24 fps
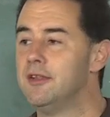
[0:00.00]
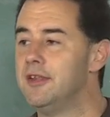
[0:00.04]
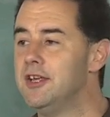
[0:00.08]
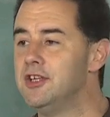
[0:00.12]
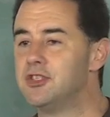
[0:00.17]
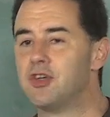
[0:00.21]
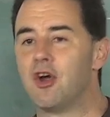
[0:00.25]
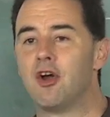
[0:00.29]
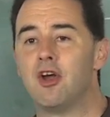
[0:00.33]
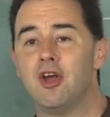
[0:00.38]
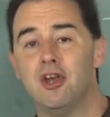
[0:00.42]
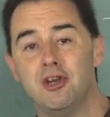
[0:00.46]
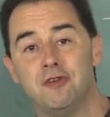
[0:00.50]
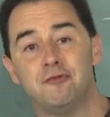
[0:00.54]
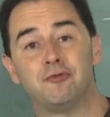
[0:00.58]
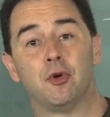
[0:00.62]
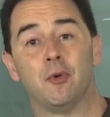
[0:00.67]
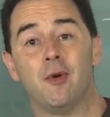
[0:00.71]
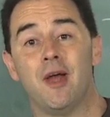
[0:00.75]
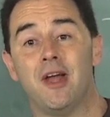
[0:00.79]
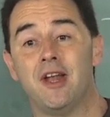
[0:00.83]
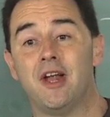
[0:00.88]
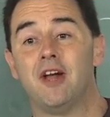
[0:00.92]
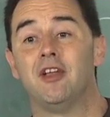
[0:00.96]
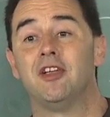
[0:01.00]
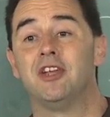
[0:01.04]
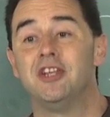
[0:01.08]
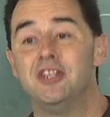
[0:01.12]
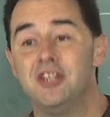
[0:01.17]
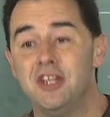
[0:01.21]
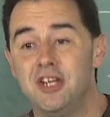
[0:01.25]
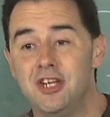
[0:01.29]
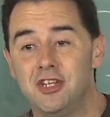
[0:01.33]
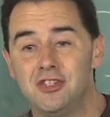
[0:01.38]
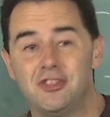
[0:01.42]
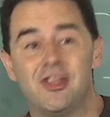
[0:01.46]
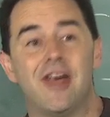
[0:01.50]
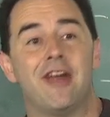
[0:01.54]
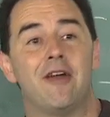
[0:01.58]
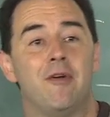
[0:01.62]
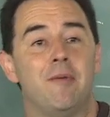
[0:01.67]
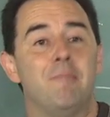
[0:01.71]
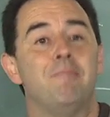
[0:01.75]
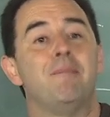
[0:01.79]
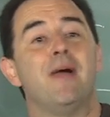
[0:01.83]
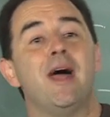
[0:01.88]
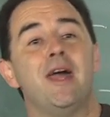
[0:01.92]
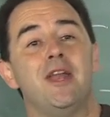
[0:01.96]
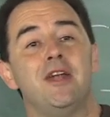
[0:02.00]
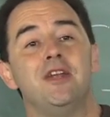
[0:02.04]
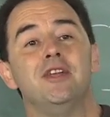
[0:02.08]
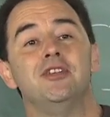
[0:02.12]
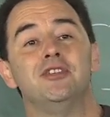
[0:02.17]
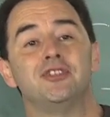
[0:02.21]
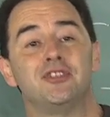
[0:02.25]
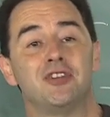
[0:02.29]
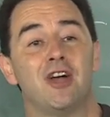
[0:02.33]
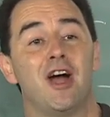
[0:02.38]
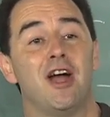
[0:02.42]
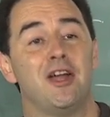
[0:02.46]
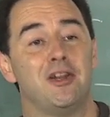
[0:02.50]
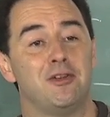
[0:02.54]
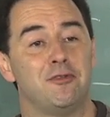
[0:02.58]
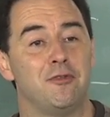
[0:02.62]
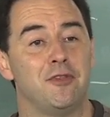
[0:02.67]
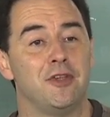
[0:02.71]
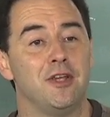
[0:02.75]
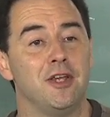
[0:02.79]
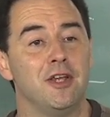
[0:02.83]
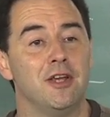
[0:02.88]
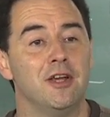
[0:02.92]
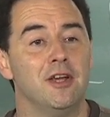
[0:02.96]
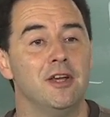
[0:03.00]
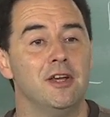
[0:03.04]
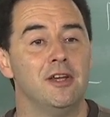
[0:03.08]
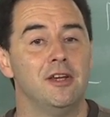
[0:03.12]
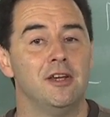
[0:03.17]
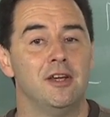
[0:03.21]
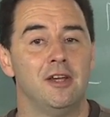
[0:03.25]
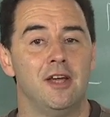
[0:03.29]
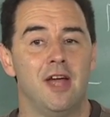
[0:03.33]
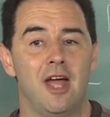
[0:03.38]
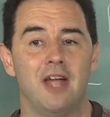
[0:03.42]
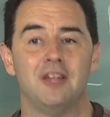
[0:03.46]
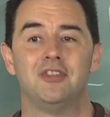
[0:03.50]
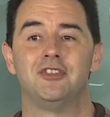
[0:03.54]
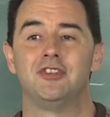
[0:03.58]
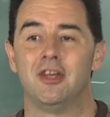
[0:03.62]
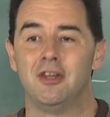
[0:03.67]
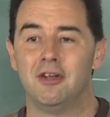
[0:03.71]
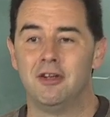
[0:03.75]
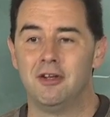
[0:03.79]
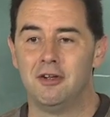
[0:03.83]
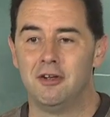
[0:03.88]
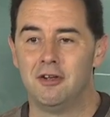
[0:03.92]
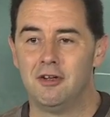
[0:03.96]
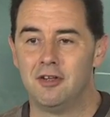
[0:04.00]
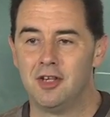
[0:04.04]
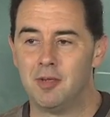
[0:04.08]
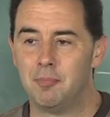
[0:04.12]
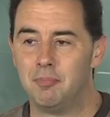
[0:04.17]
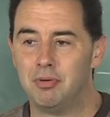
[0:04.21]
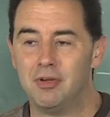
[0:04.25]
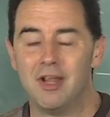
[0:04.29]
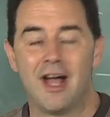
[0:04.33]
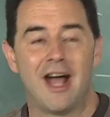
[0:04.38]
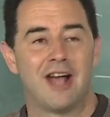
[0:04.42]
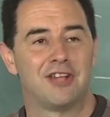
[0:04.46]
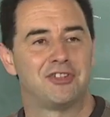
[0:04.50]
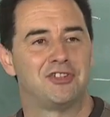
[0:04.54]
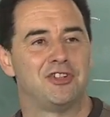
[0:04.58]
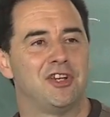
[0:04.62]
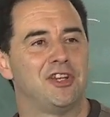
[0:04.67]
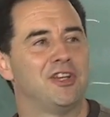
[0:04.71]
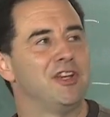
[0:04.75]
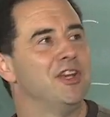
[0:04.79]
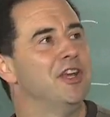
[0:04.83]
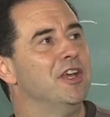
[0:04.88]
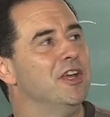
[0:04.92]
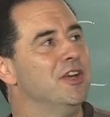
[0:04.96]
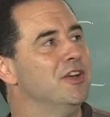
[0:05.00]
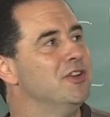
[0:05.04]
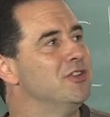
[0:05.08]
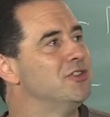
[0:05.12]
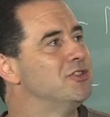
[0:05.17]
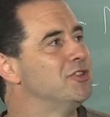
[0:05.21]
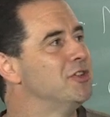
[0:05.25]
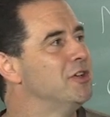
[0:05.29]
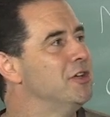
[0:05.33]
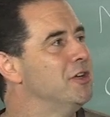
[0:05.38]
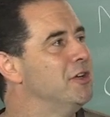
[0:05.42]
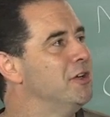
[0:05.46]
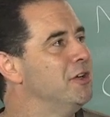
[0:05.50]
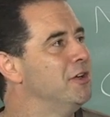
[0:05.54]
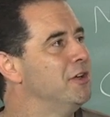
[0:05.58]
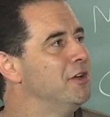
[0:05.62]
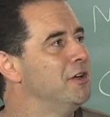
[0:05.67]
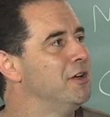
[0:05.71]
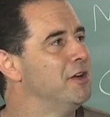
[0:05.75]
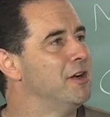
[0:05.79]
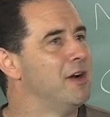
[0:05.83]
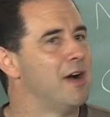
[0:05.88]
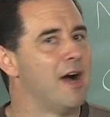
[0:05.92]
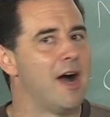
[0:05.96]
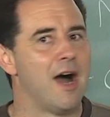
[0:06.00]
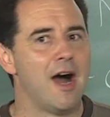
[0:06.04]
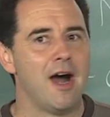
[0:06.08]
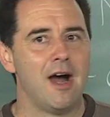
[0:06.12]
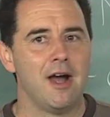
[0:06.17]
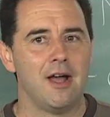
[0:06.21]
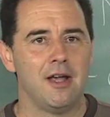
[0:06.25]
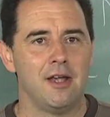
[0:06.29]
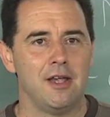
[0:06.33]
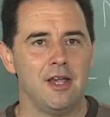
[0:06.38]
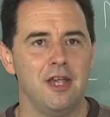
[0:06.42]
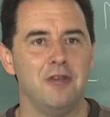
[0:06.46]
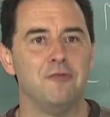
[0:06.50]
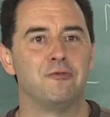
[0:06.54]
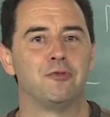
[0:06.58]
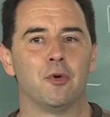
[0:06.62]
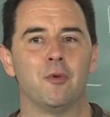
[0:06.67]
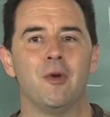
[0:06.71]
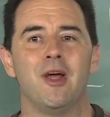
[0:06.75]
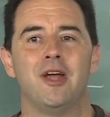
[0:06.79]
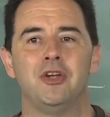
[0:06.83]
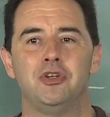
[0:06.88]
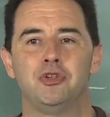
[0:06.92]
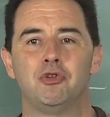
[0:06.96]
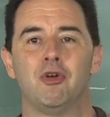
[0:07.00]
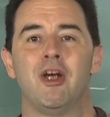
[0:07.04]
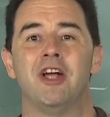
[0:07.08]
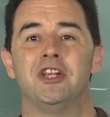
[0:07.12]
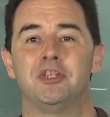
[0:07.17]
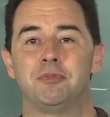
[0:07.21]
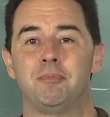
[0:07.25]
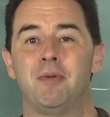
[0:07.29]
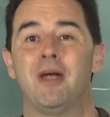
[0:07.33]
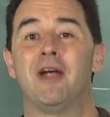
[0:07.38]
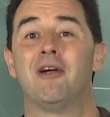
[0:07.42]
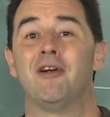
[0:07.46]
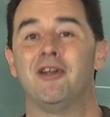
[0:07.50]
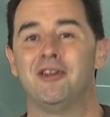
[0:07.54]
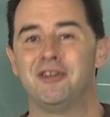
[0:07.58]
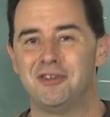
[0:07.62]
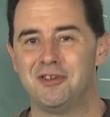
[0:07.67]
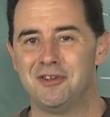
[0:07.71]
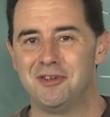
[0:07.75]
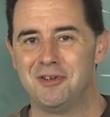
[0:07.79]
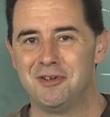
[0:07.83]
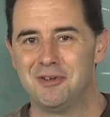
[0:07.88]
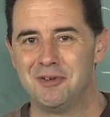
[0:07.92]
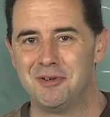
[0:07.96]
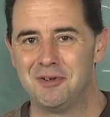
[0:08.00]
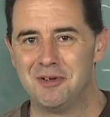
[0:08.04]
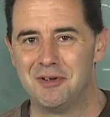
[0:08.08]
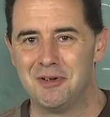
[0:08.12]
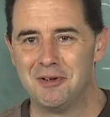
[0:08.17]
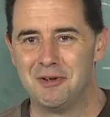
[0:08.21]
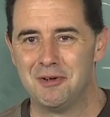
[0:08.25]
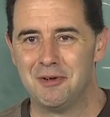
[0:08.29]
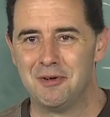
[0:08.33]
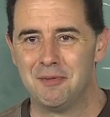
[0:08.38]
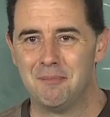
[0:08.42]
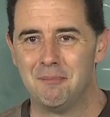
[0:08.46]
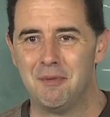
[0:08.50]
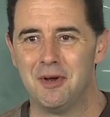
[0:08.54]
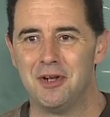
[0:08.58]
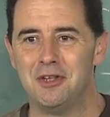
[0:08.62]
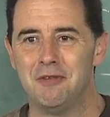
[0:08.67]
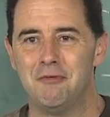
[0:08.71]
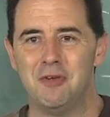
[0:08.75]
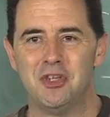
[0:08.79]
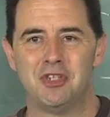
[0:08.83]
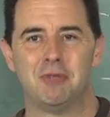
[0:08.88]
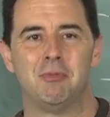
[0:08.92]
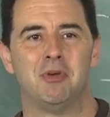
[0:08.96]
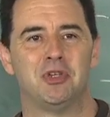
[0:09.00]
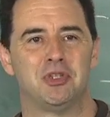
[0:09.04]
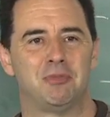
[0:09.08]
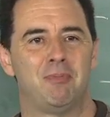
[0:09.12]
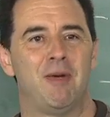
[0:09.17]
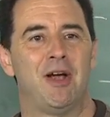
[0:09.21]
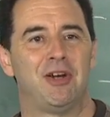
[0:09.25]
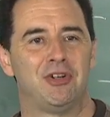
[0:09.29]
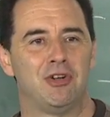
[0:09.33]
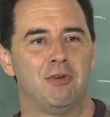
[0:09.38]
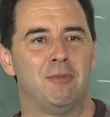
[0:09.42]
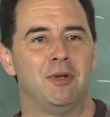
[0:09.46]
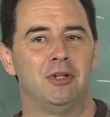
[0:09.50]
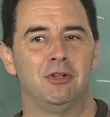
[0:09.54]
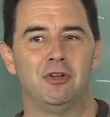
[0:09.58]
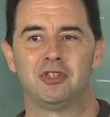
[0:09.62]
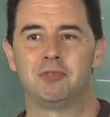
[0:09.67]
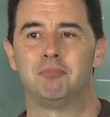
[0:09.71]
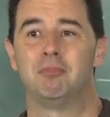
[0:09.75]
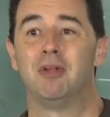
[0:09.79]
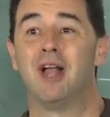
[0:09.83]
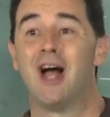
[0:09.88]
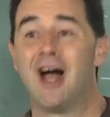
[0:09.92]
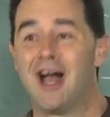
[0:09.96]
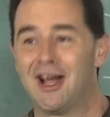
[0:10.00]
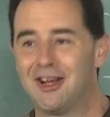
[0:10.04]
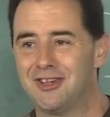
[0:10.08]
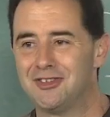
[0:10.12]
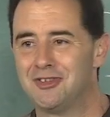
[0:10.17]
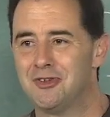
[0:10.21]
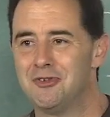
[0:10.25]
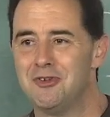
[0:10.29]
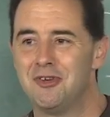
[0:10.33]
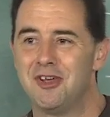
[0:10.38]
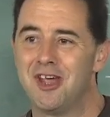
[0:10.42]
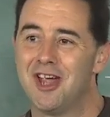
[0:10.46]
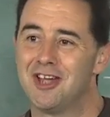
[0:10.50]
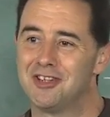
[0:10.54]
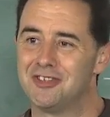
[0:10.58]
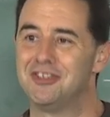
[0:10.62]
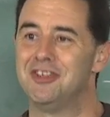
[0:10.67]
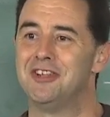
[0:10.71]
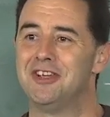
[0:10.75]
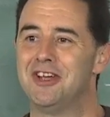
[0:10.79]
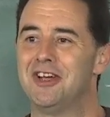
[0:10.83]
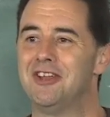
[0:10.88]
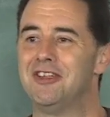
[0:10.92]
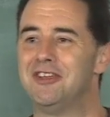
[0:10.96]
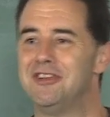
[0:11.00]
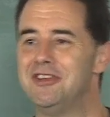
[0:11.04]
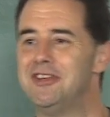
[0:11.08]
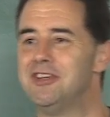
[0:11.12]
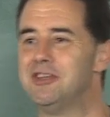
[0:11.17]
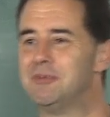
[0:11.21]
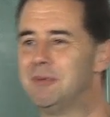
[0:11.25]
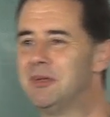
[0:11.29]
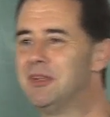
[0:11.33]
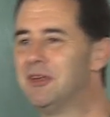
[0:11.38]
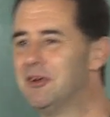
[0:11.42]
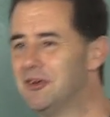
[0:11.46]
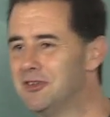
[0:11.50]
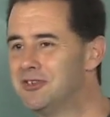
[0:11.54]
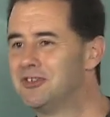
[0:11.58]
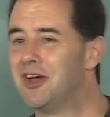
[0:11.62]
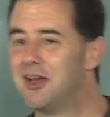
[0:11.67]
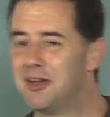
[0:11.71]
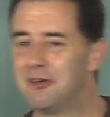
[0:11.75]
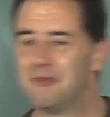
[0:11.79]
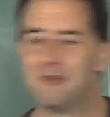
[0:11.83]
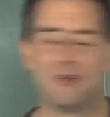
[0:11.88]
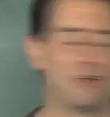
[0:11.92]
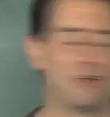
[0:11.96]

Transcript: these are infrared LEDs that are embedded inside of the headset. The plastic is infrared transparent, but in the visible spectrum it looks black. So, you can't see the LEDs, but they're inside